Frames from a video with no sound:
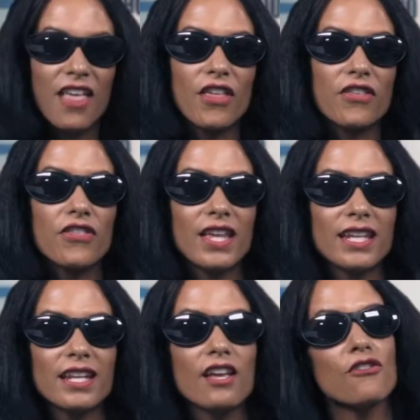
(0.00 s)
The
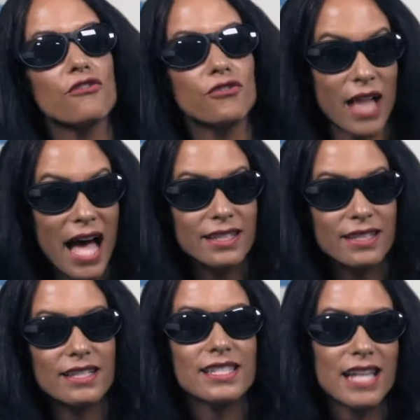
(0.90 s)
thin, flat
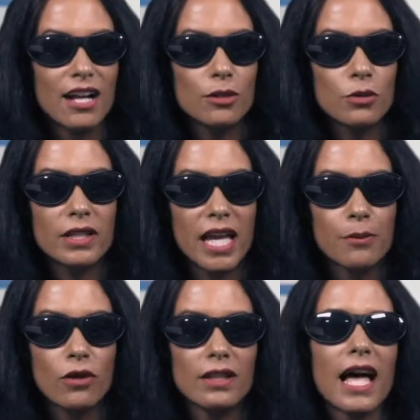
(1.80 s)
stackable
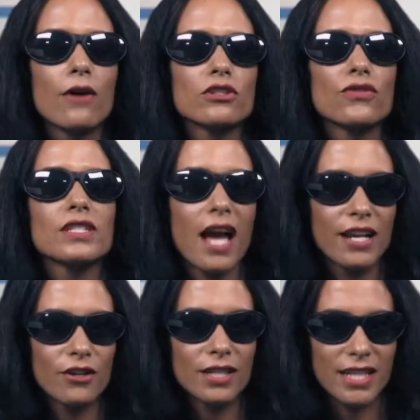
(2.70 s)
cable allows for
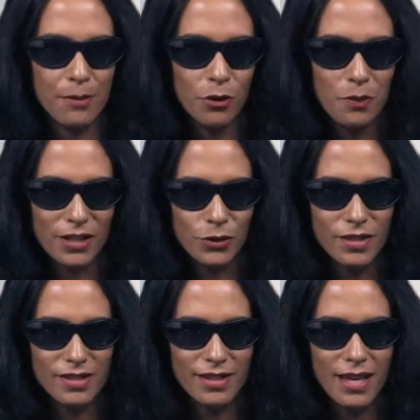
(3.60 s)
tighter cable
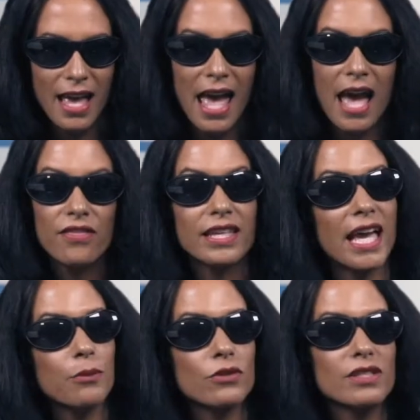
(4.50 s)
bundles, and the
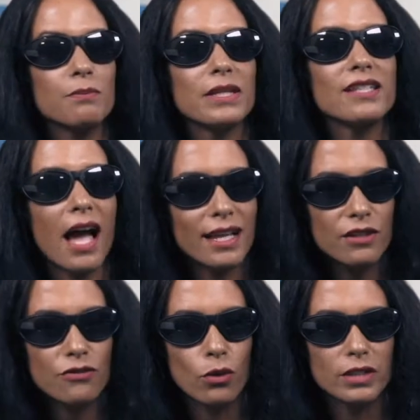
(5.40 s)
cables can be tightly
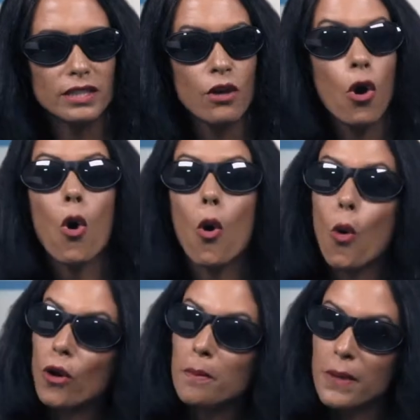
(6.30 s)
folded
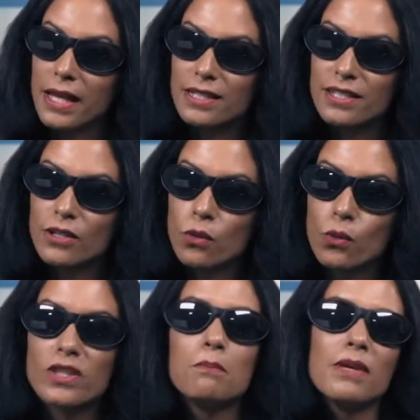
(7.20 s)
or bent
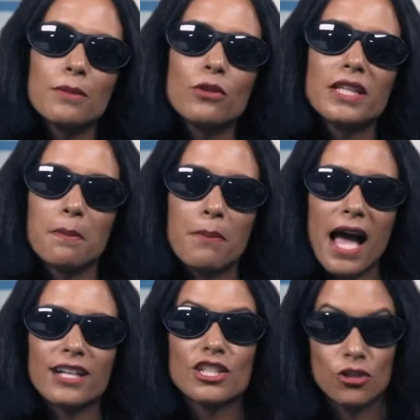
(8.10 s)
with minimal
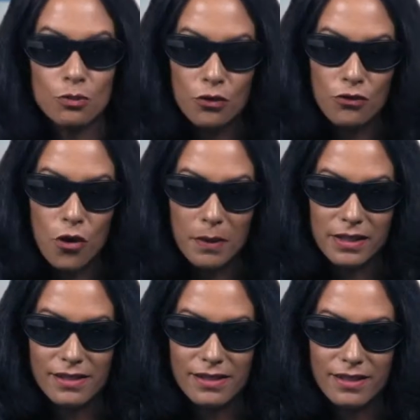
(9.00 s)
impact to
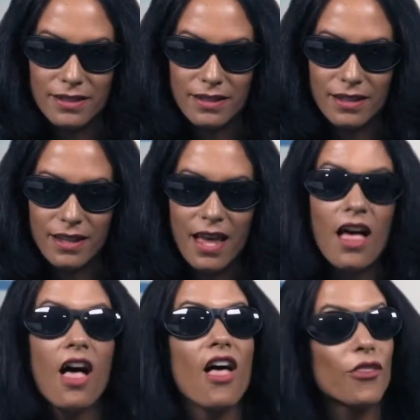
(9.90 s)
performance.
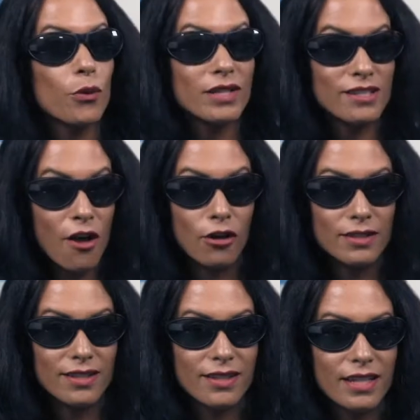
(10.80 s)
The
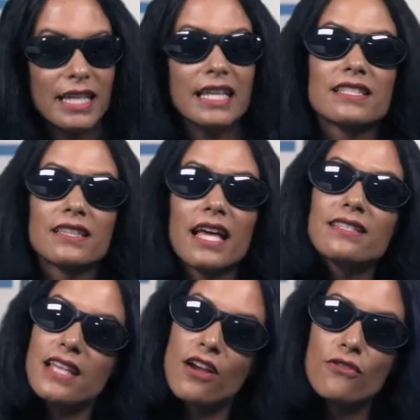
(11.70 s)
result is
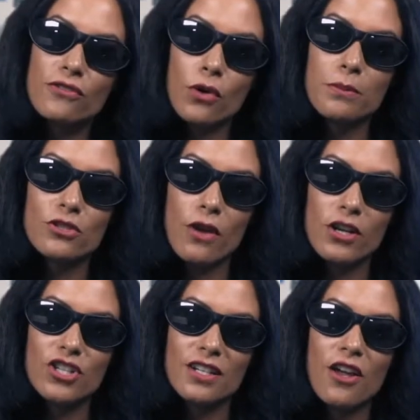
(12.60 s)
less airflow
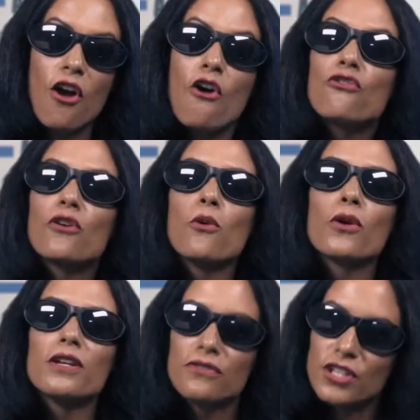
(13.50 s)
obstruction for
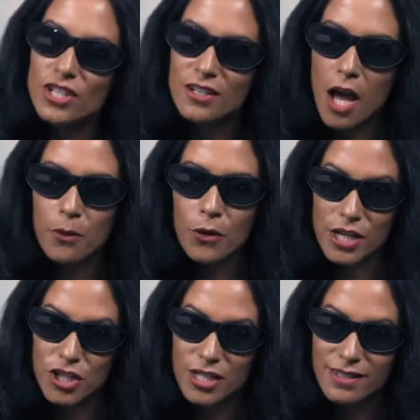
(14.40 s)
more efficient
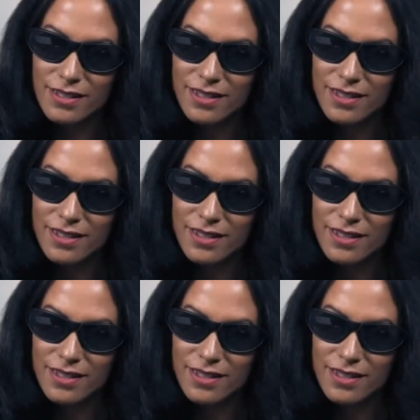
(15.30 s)
operation,